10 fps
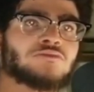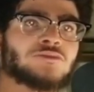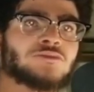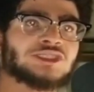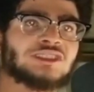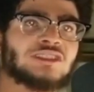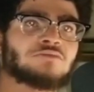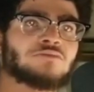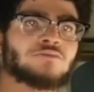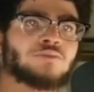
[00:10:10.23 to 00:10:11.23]
just
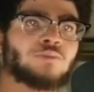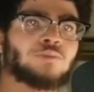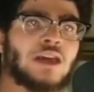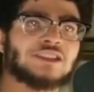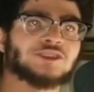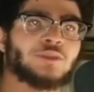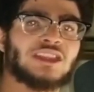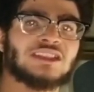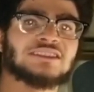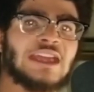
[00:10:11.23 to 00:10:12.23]

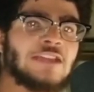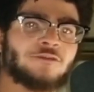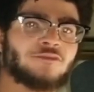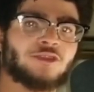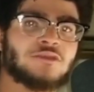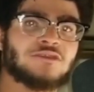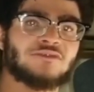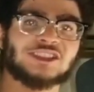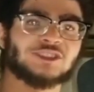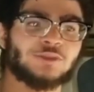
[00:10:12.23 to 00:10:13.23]
possibly a day from
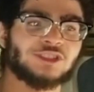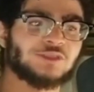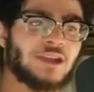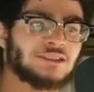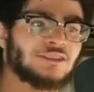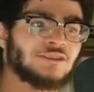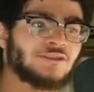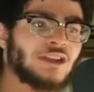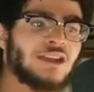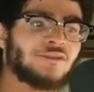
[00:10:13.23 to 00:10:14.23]
even his perspective,
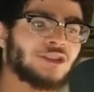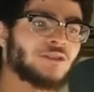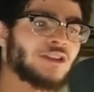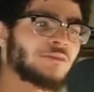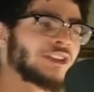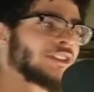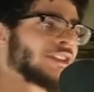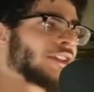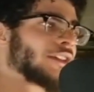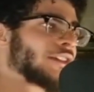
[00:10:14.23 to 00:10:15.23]
whatever, you know what I mean?
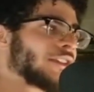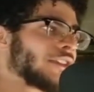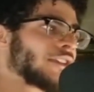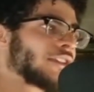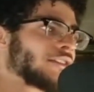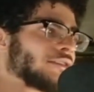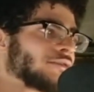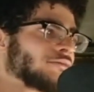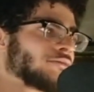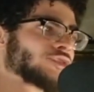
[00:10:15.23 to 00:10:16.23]

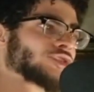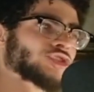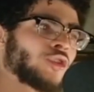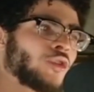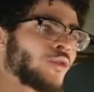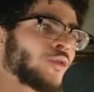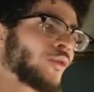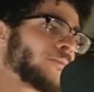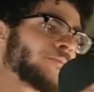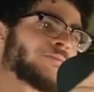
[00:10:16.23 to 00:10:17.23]

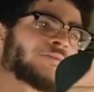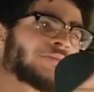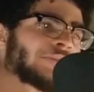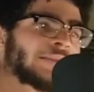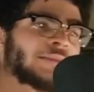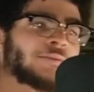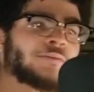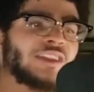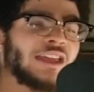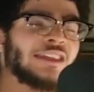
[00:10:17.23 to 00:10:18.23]
So
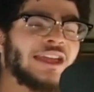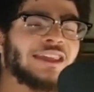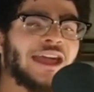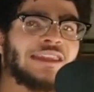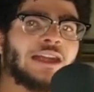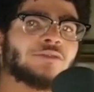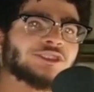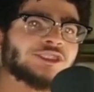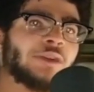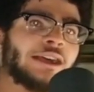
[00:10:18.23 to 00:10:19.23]
in that
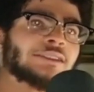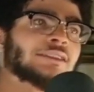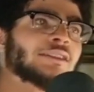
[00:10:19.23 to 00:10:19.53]
respect,